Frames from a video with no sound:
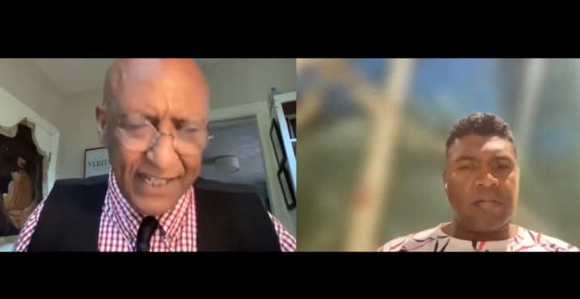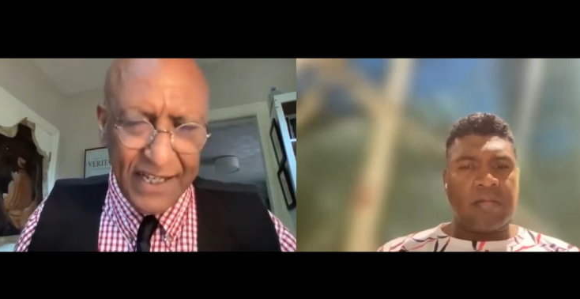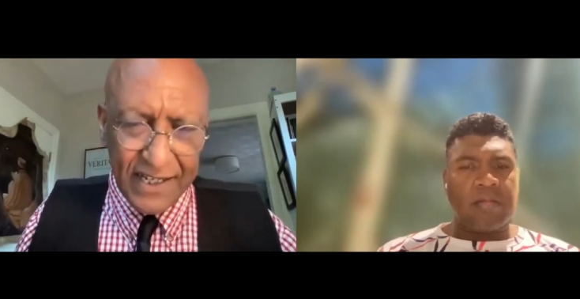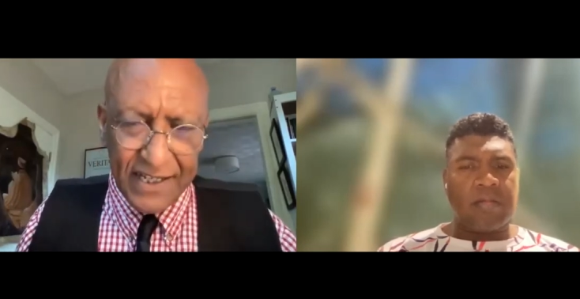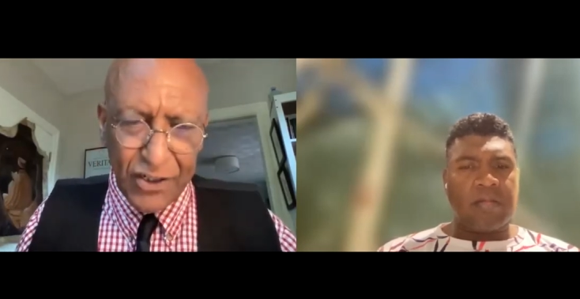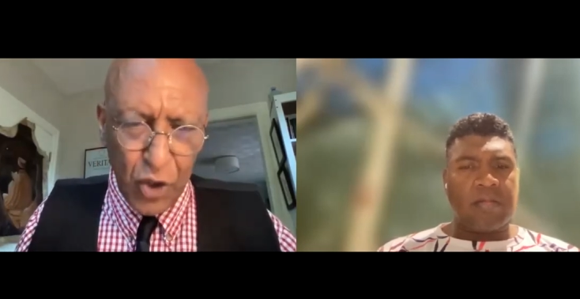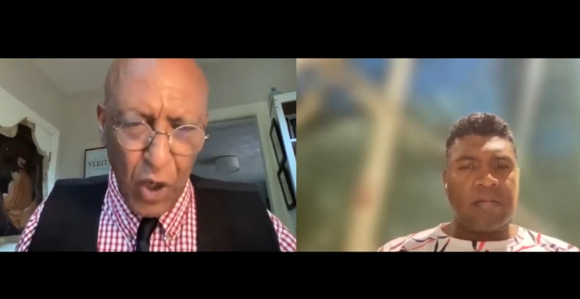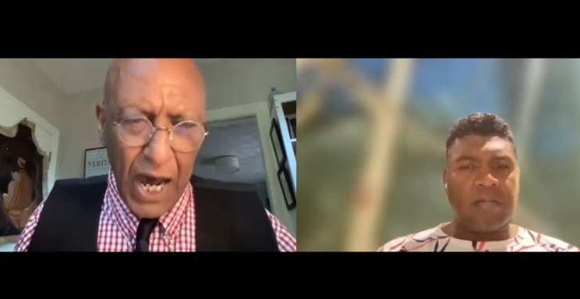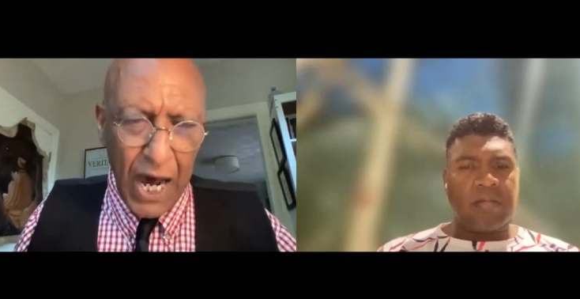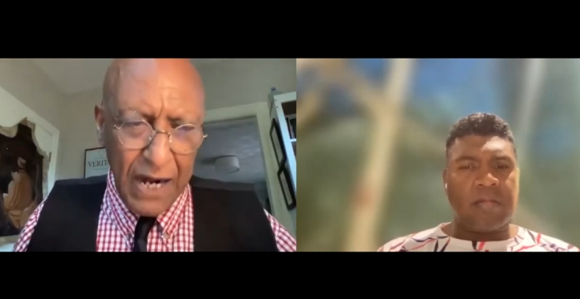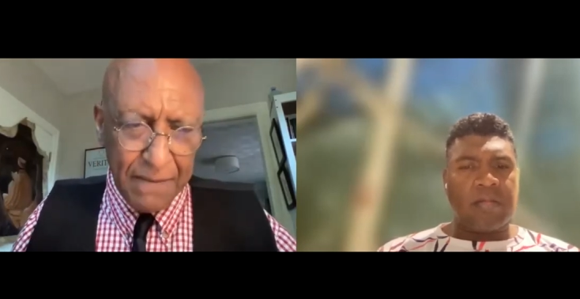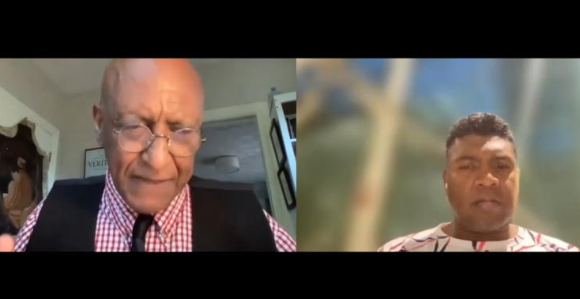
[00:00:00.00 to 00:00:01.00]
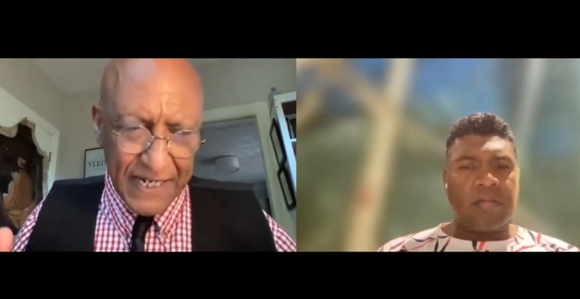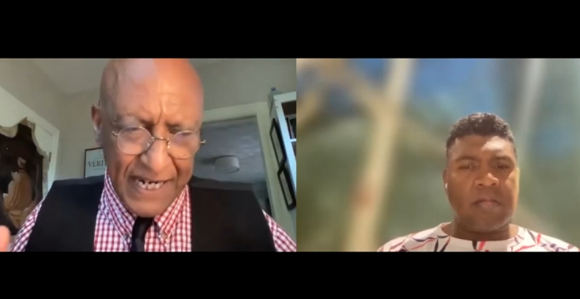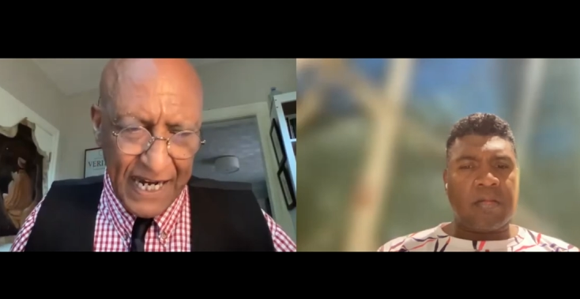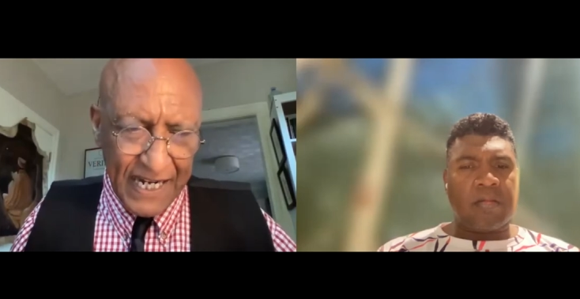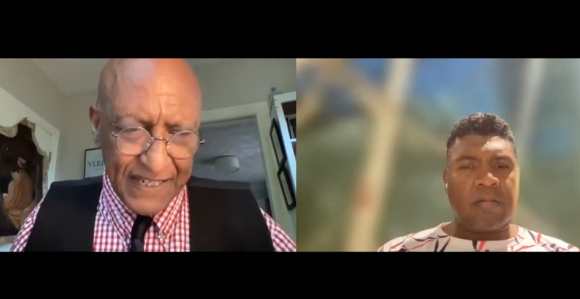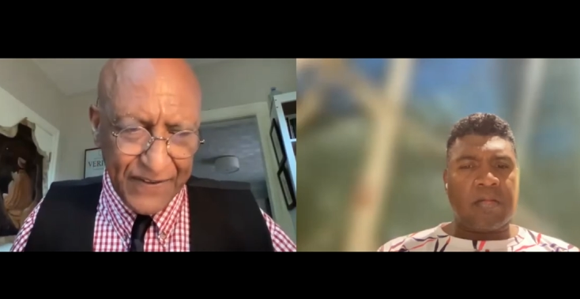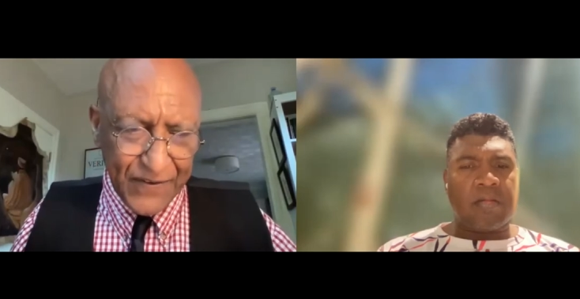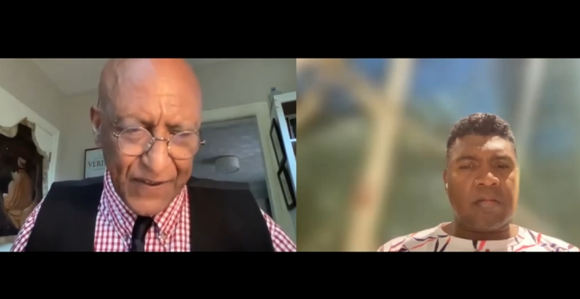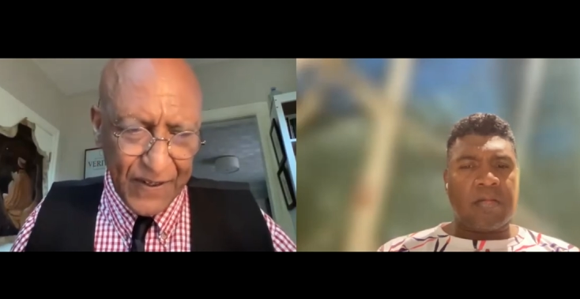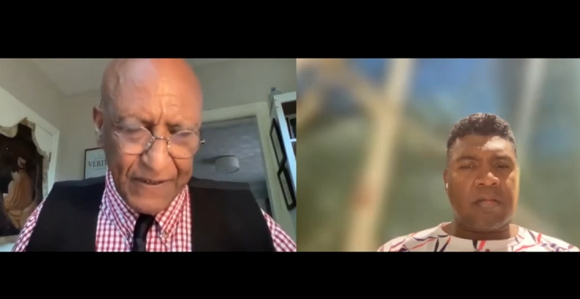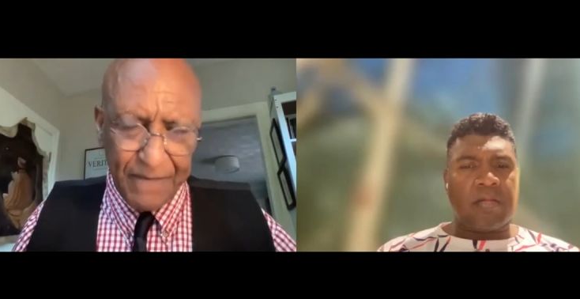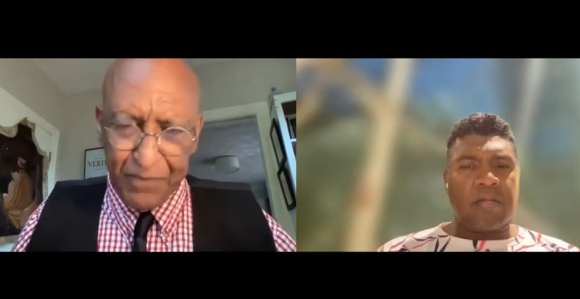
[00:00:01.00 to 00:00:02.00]
Speaker 1: uh, to harmonize
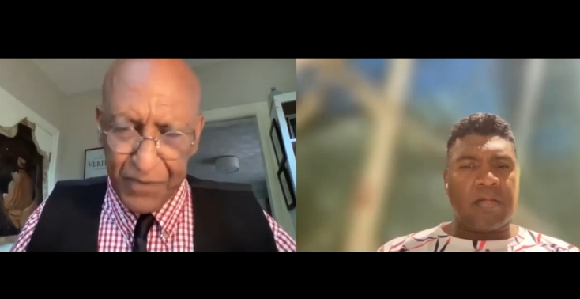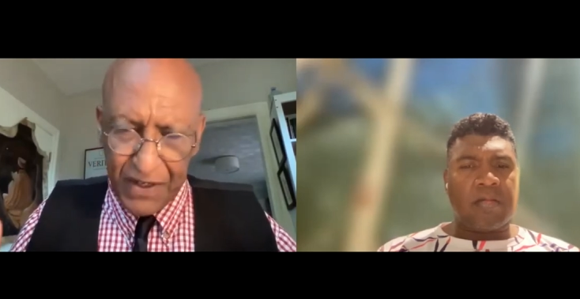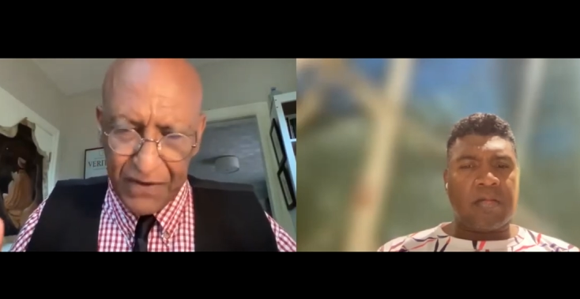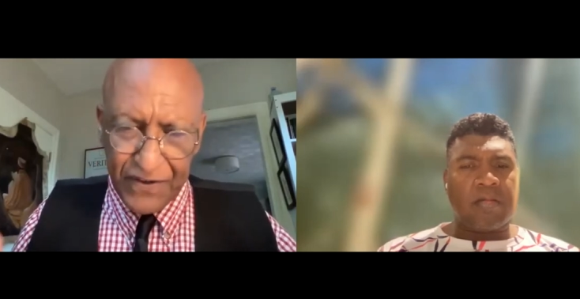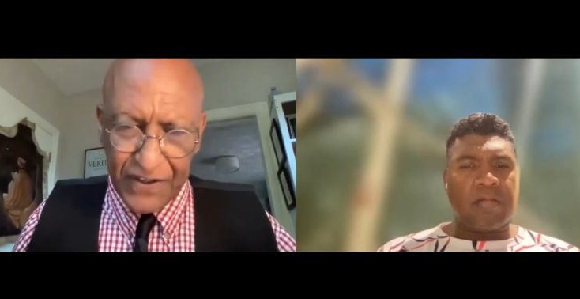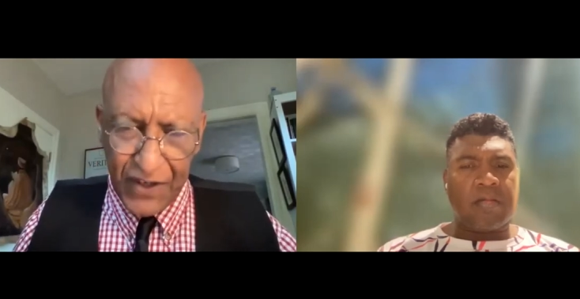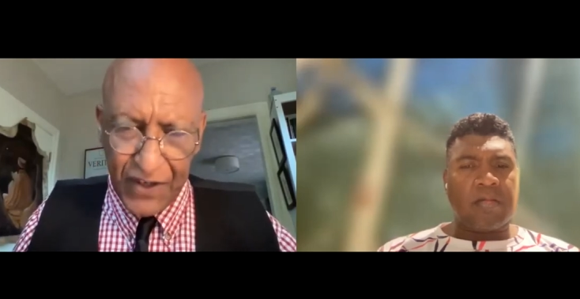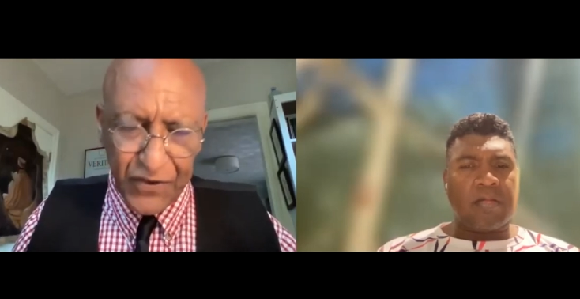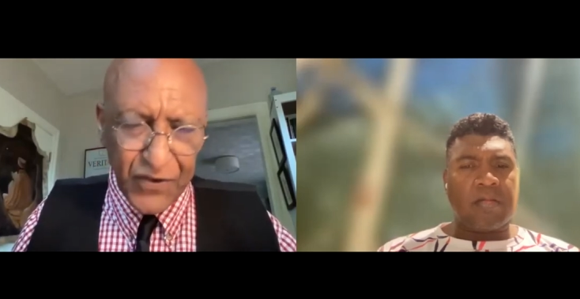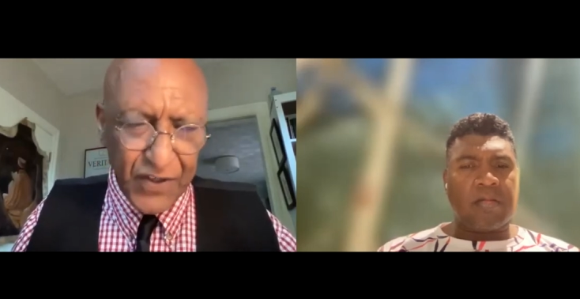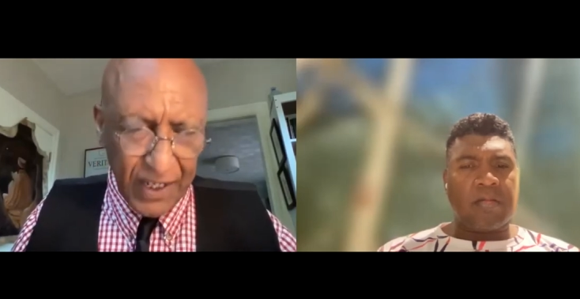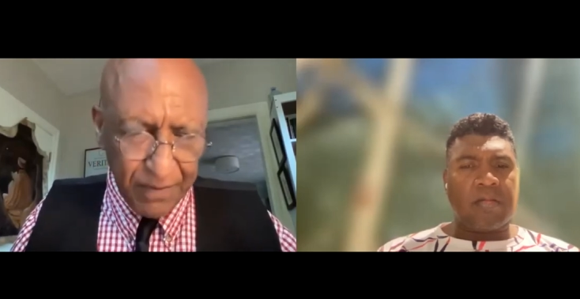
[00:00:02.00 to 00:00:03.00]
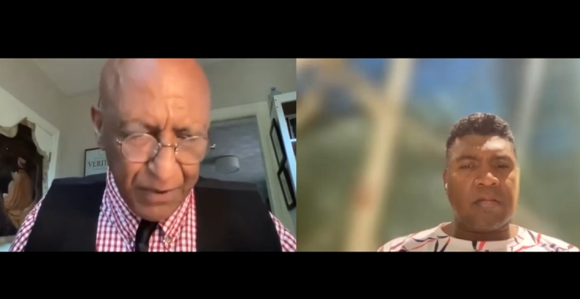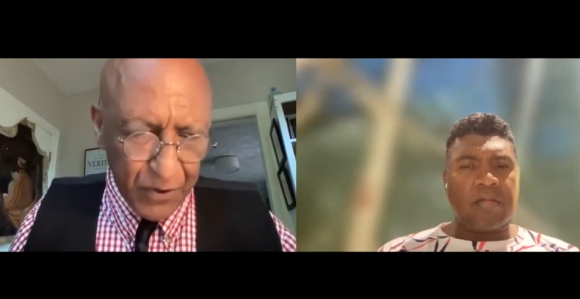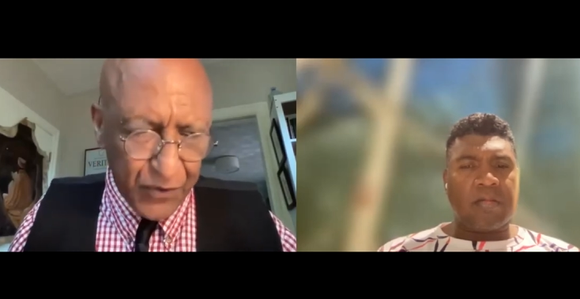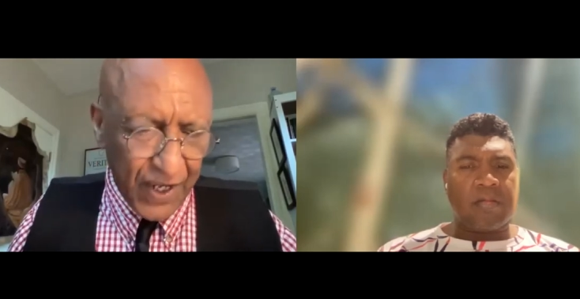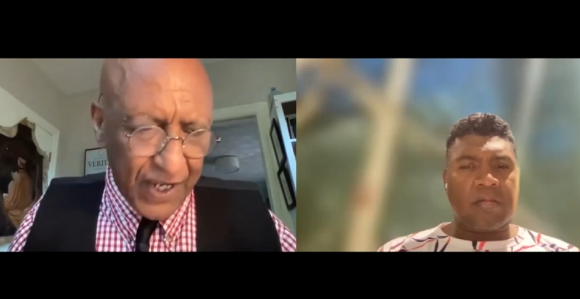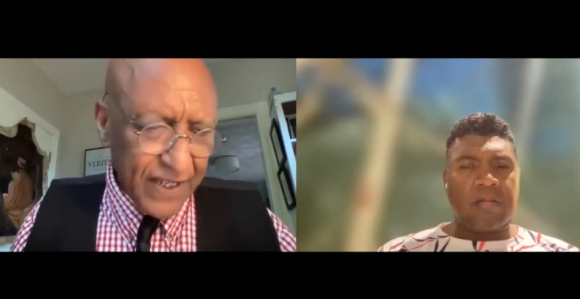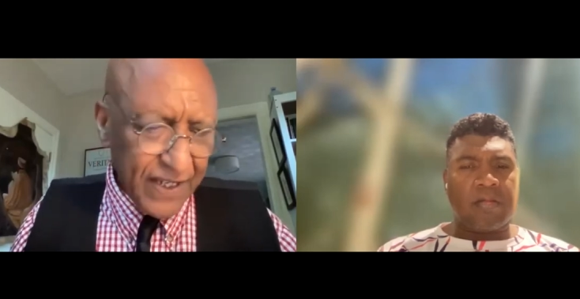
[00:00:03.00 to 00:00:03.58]
um, physics and music.